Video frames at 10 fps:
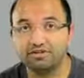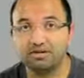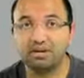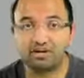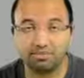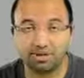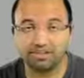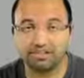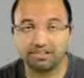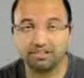greater
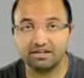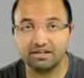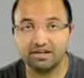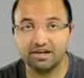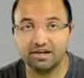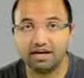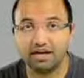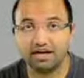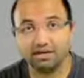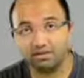capacity
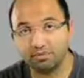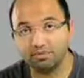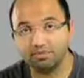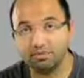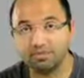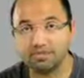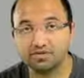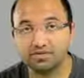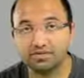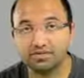and equal performance.